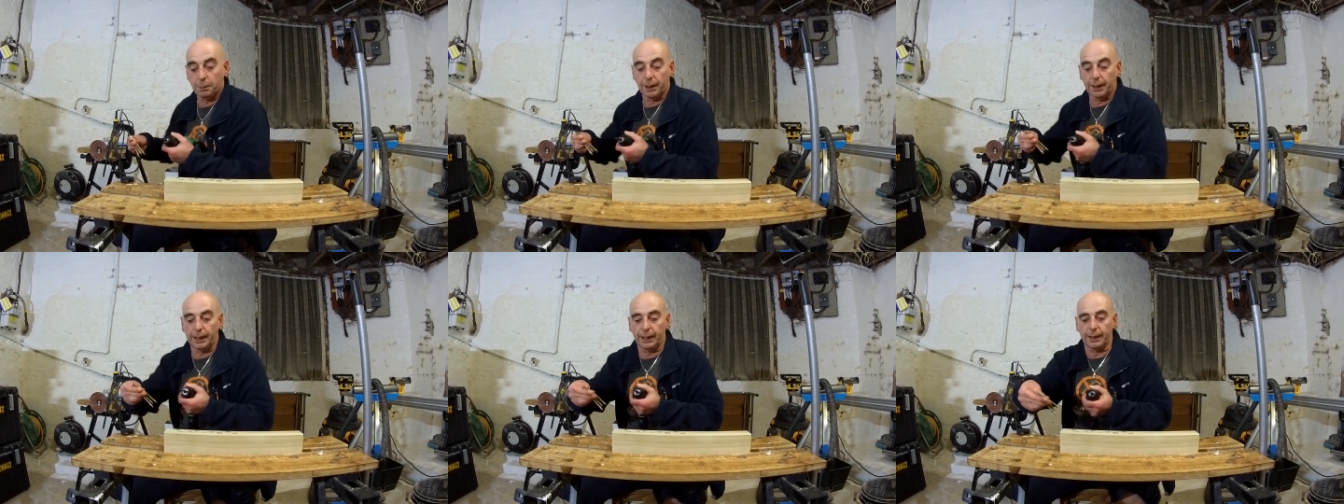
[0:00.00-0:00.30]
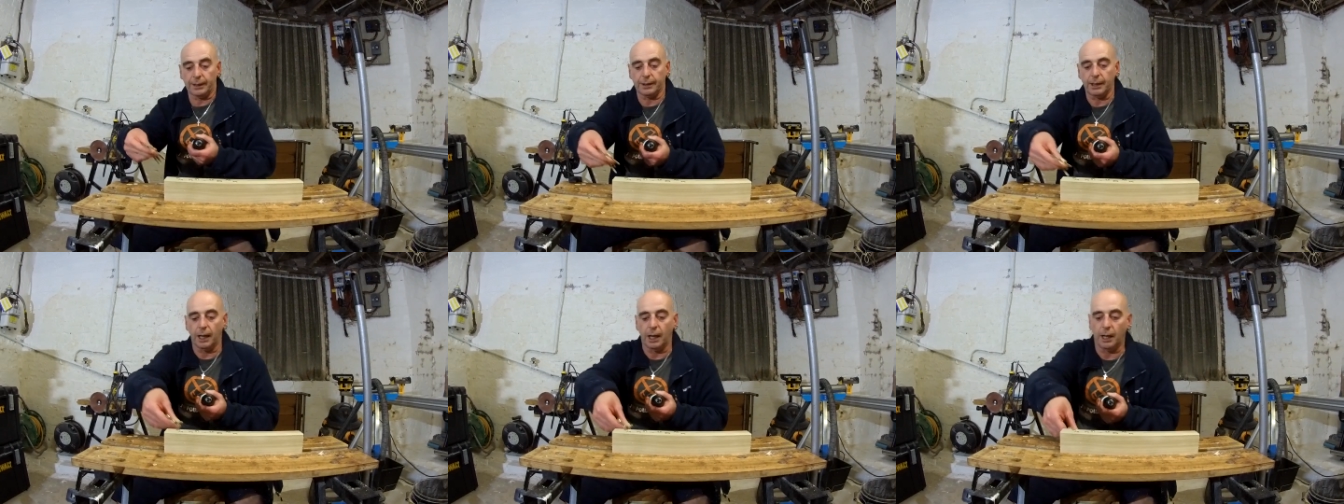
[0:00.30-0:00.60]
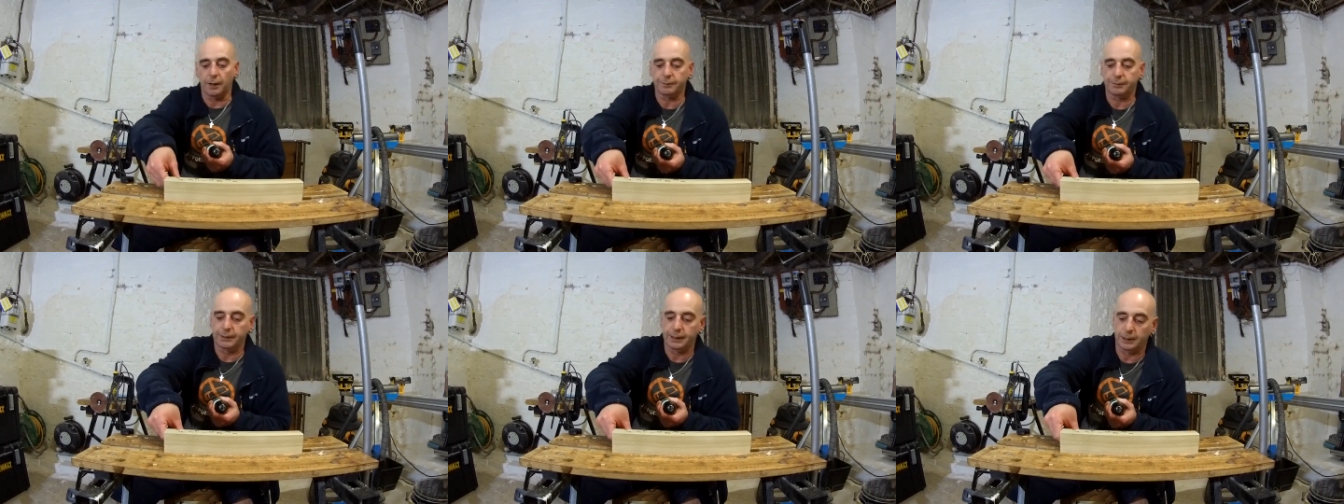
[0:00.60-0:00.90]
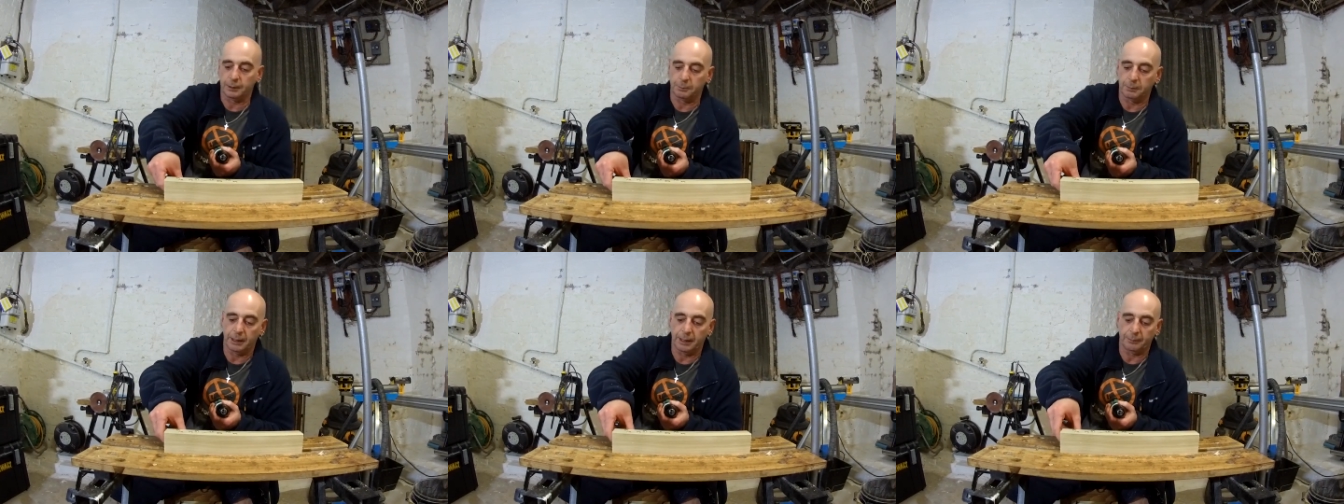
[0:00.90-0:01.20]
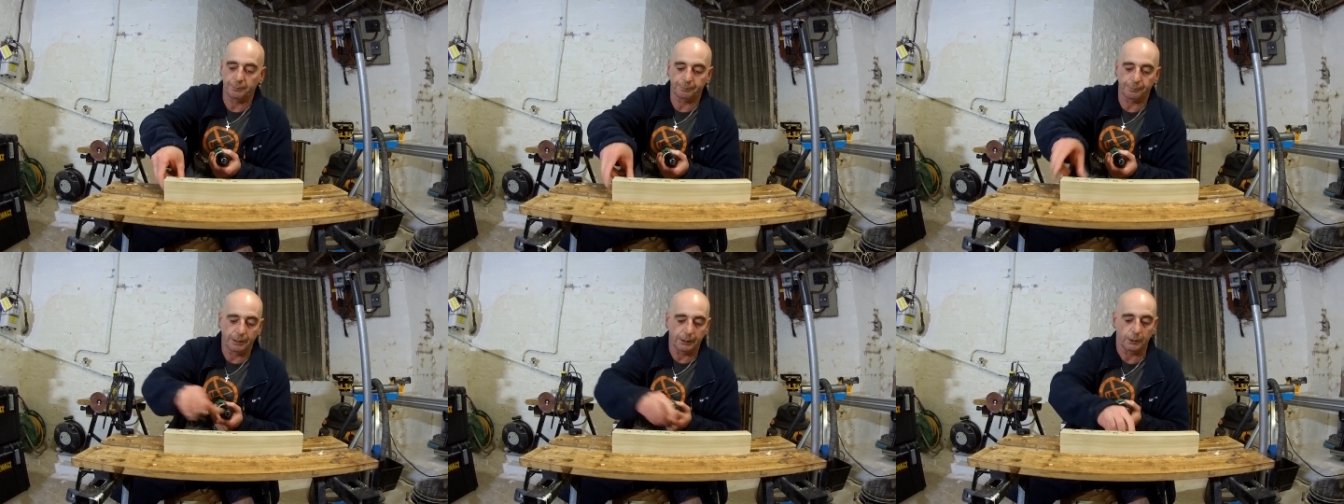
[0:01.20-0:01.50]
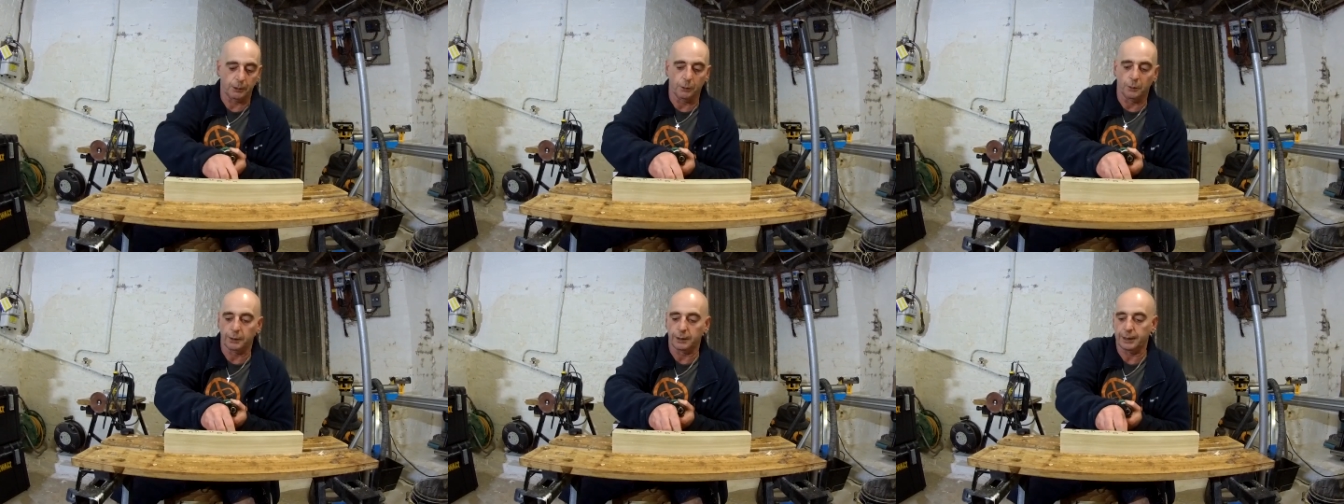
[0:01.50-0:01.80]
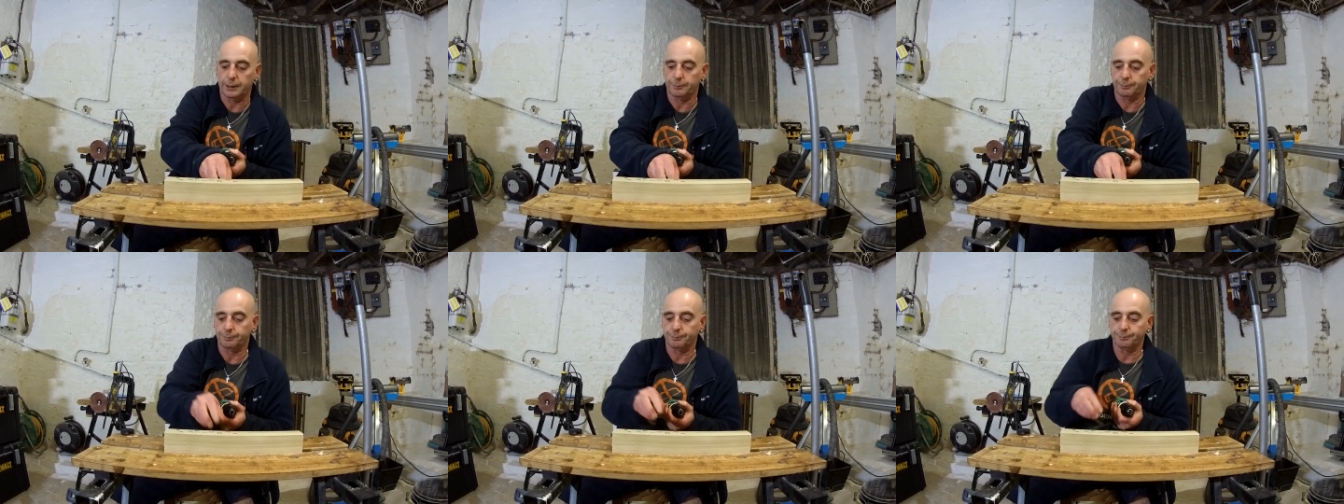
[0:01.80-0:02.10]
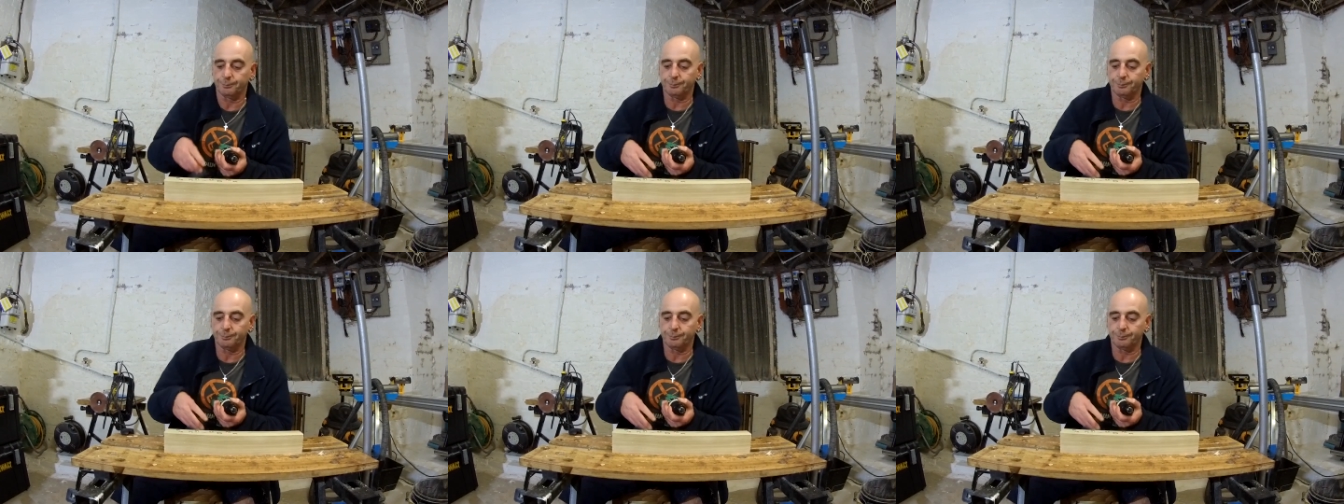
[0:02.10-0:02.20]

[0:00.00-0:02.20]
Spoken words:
better, I have to admit, going in.